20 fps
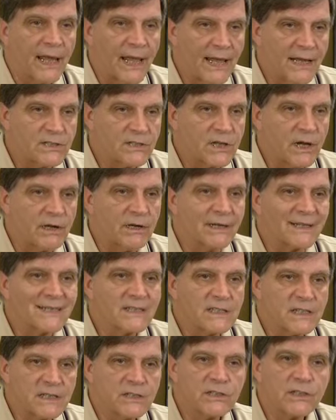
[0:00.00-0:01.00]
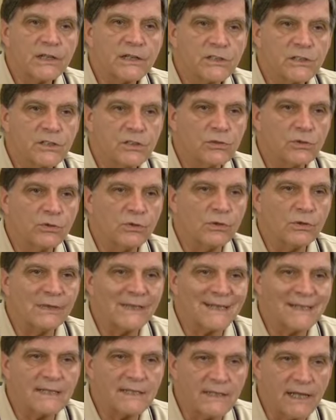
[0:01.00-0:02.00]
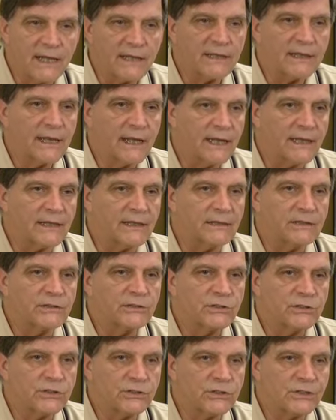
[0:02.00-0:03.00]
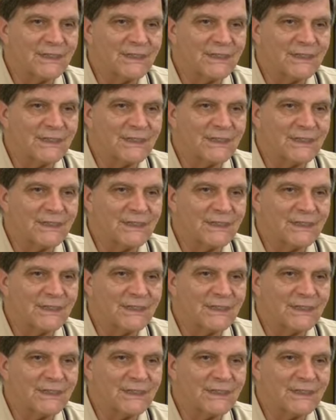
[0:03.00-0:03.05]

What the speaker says: as our existing school is dedicated to